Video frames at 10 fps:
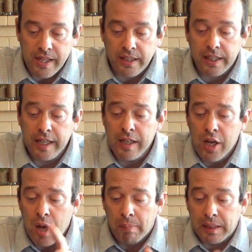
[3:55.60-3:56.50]
Okay?
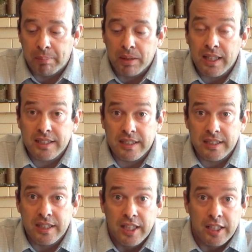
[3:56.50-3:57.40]
But the plus
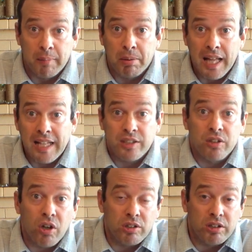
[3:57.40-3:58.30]
is the plants are
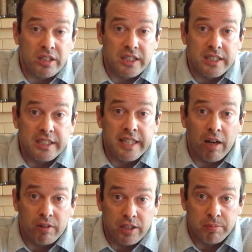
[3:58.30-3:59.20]
also going to seek
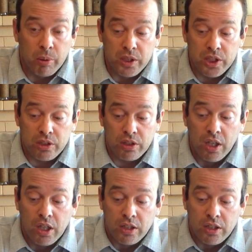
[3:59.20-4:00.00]
out this moisture.